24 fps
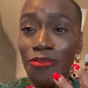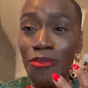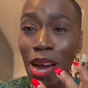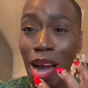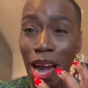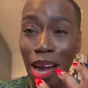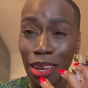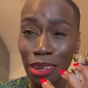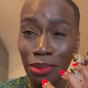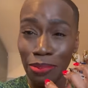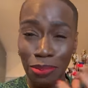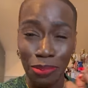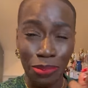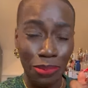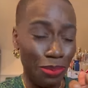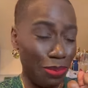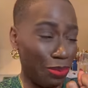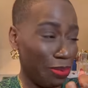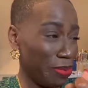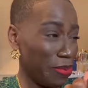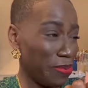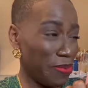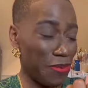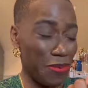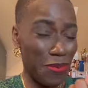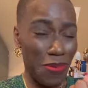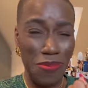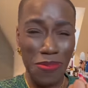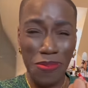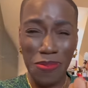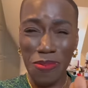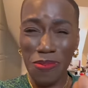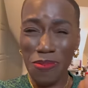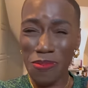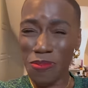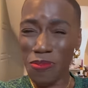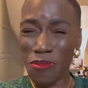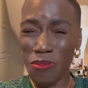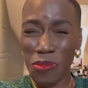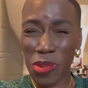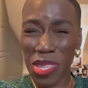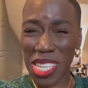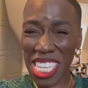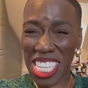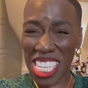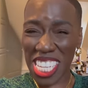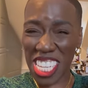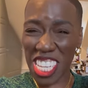I'm
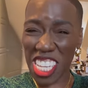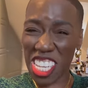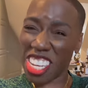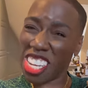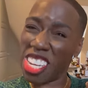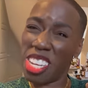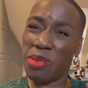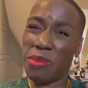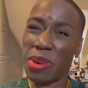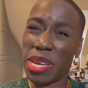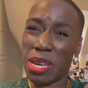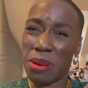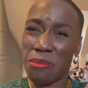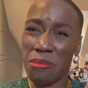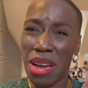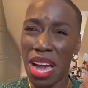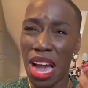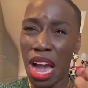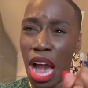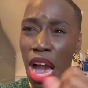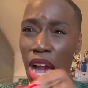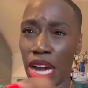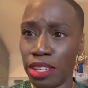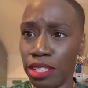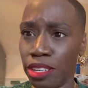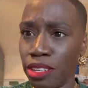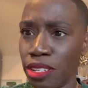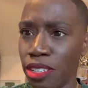steaming mad.